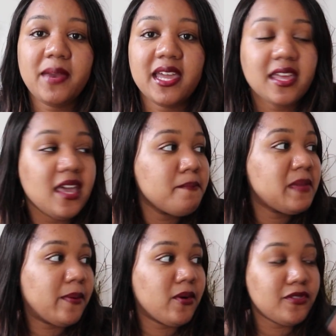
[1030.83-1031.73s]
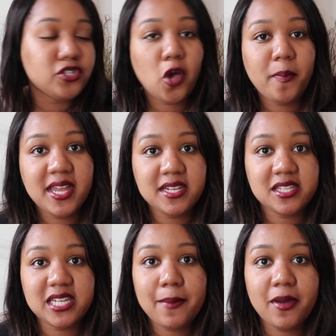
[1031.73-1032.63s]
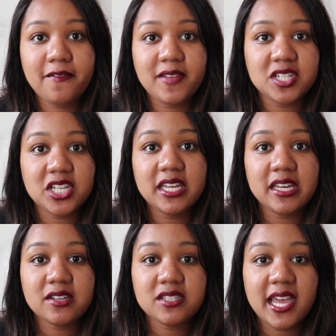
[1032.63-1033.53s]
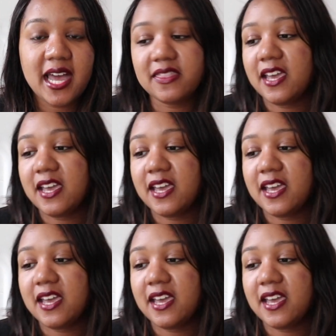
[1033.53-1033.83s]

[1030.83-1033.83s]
like people at the top end of the table had finished eating because they had